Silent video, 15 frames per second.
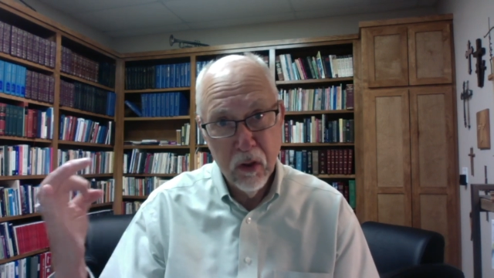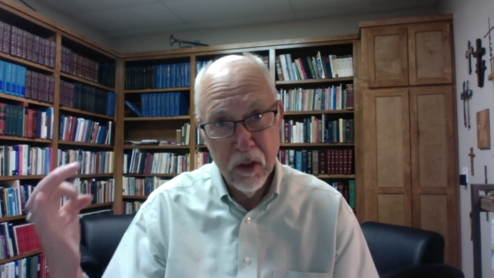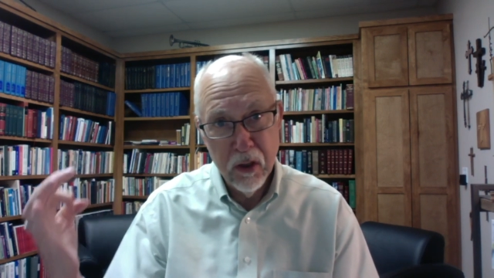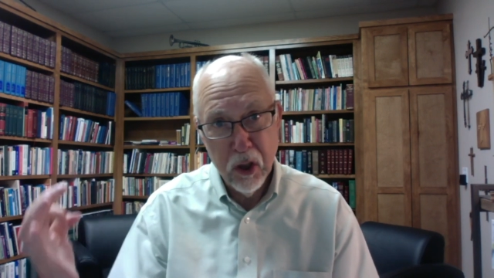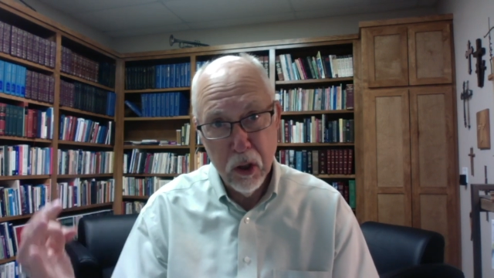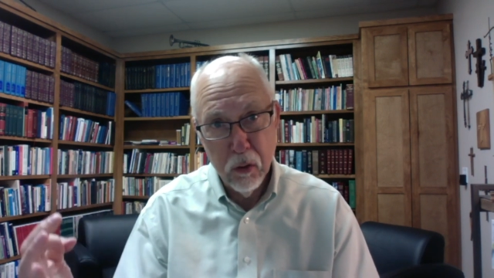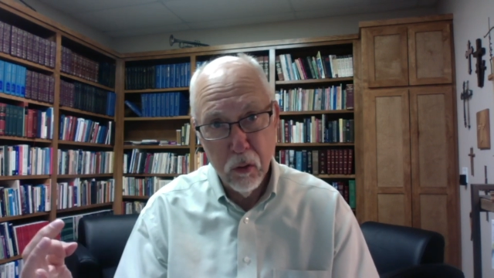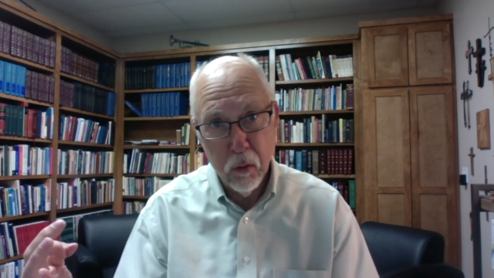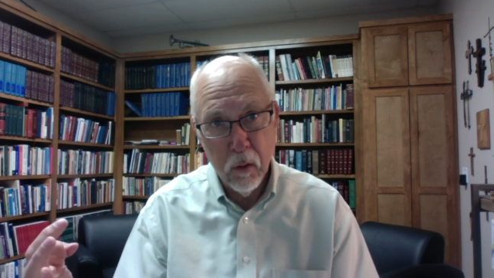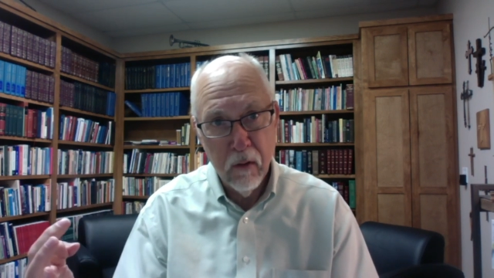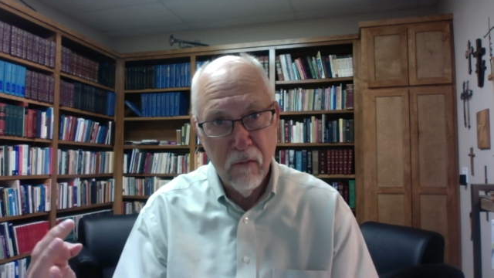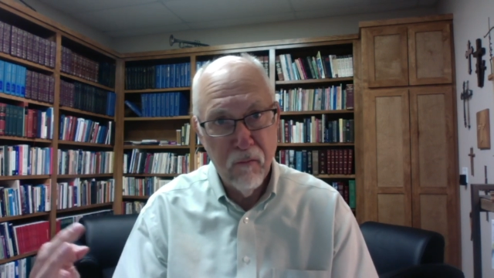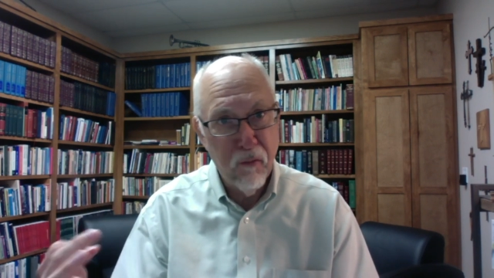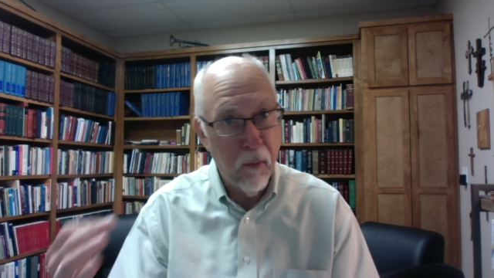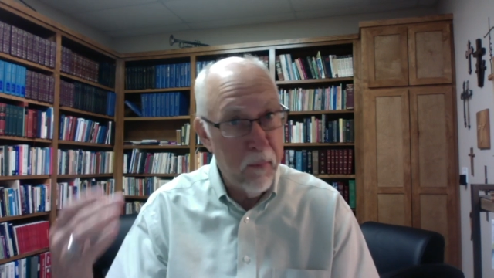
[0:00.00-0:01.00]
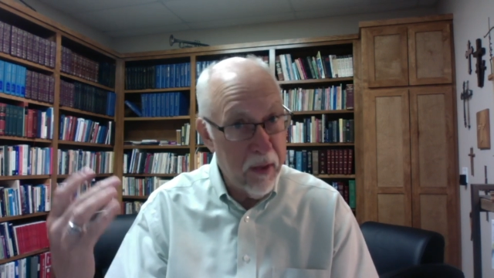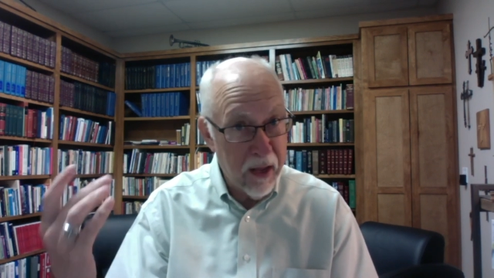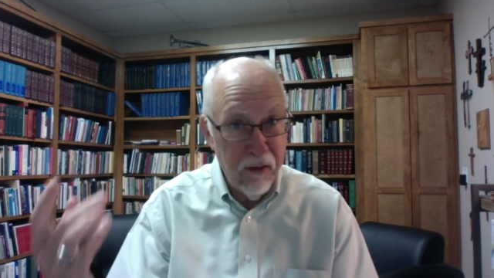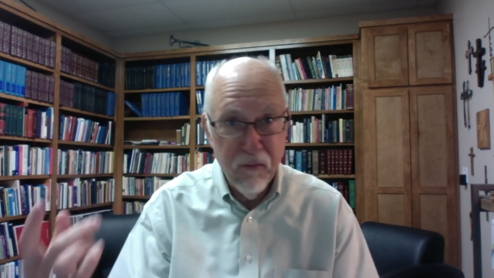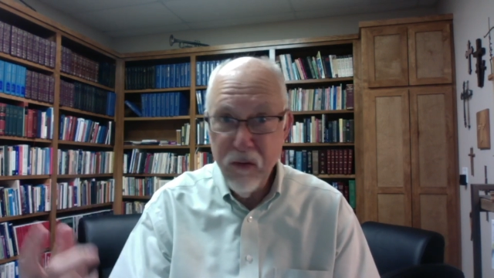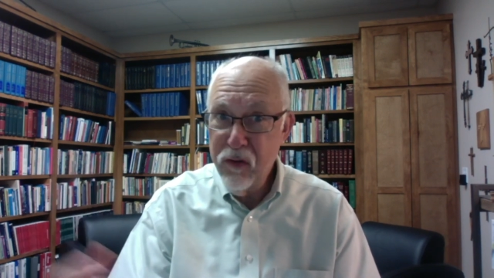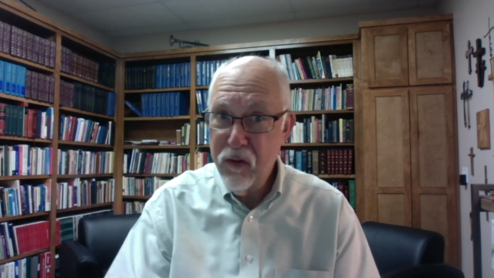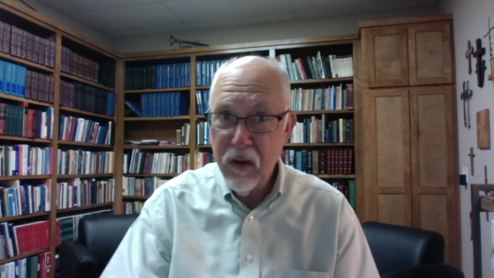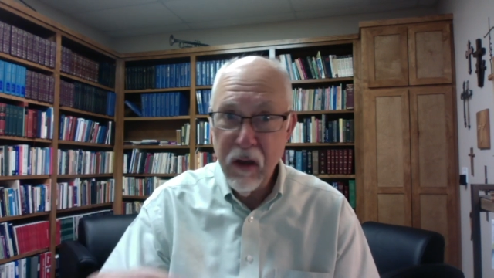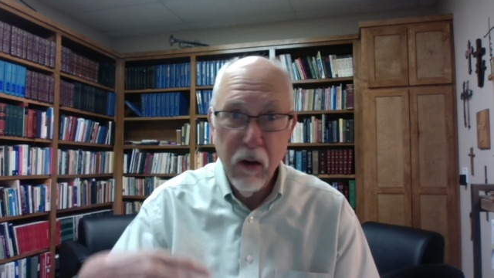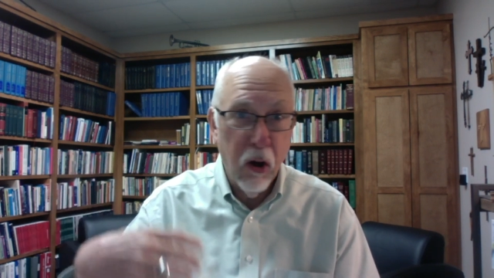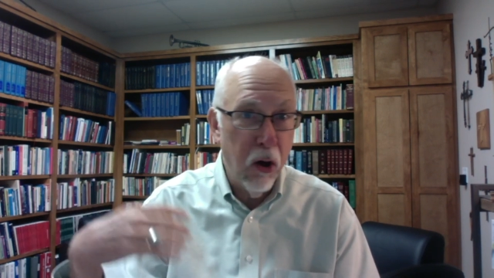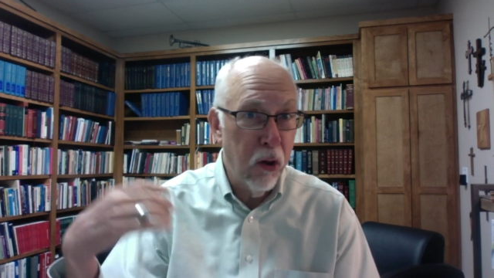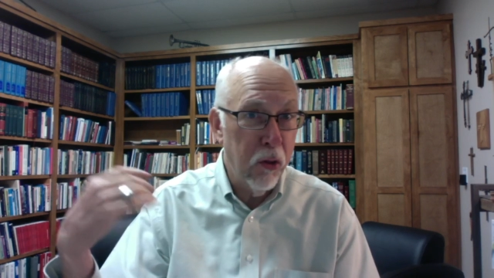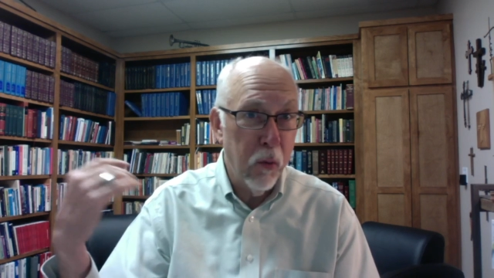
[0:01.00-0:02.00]
the children from infancy
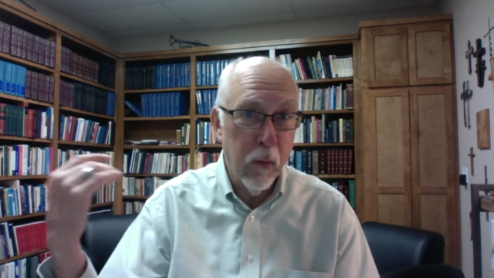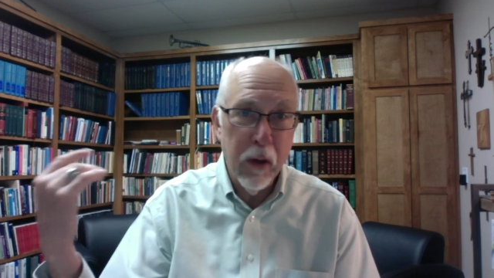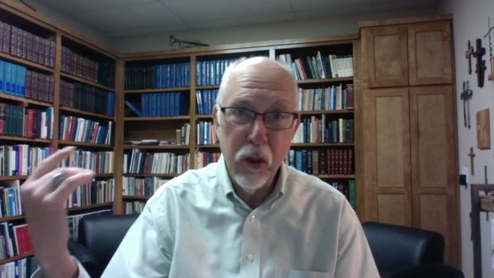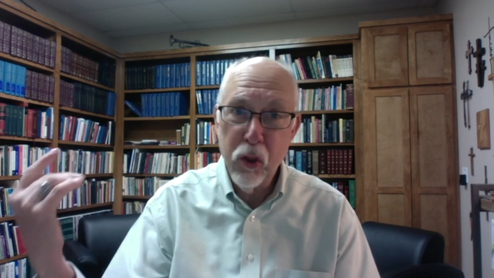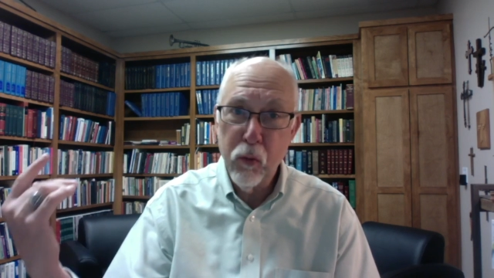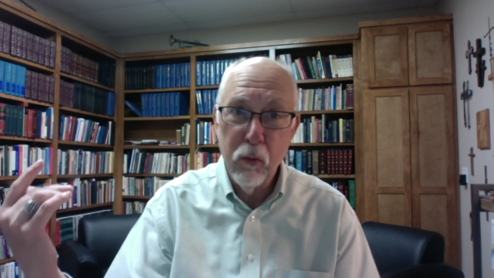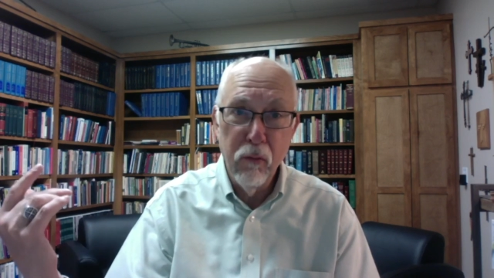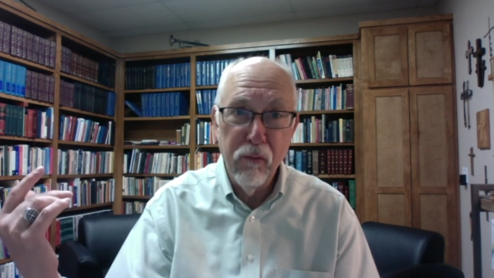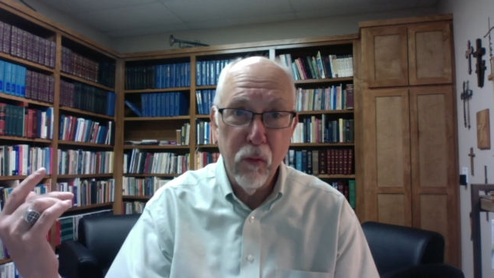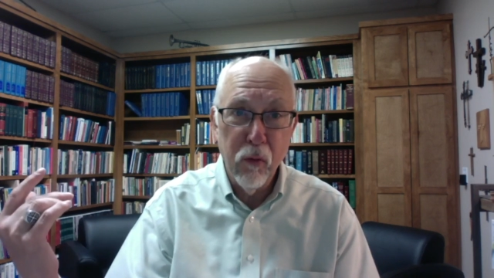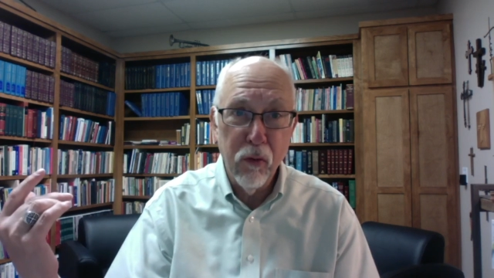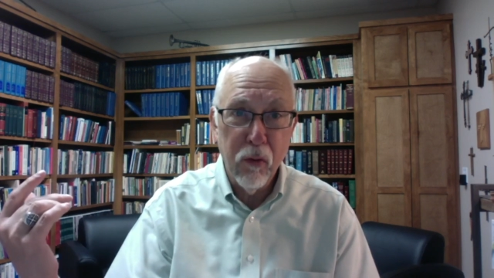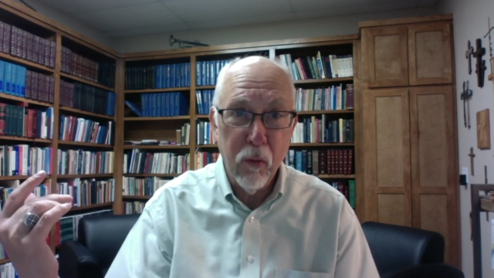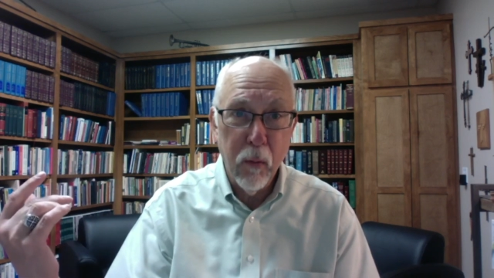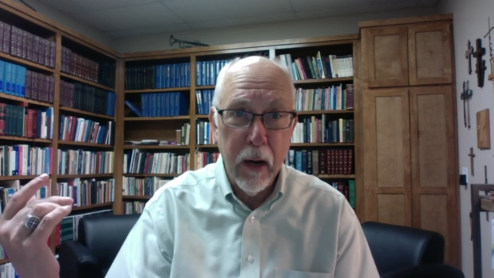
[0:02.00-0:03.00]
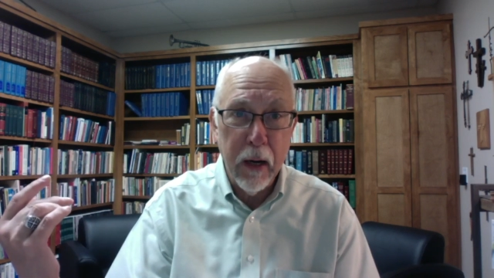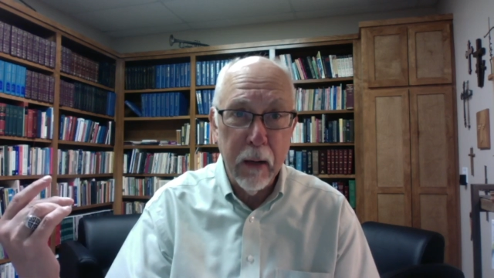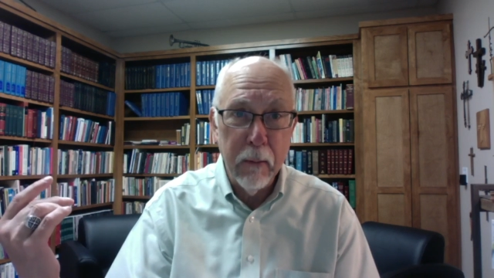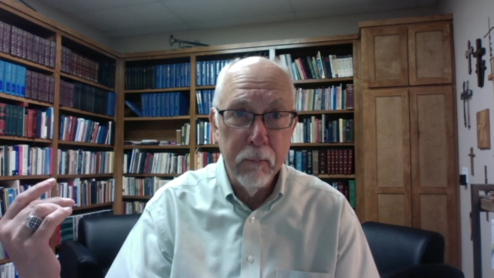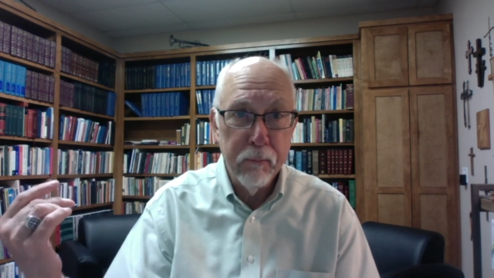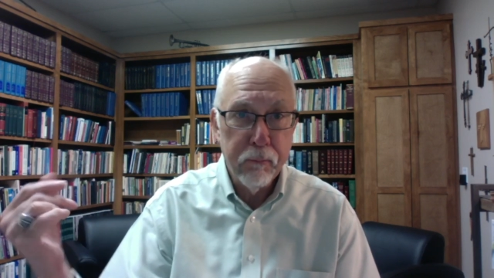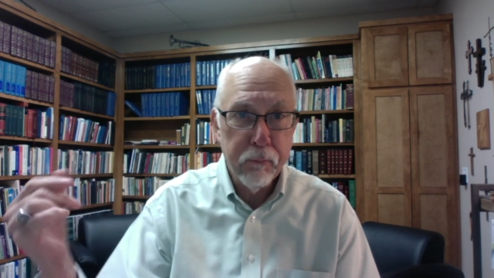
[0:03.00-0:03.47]
all the way through fourth grade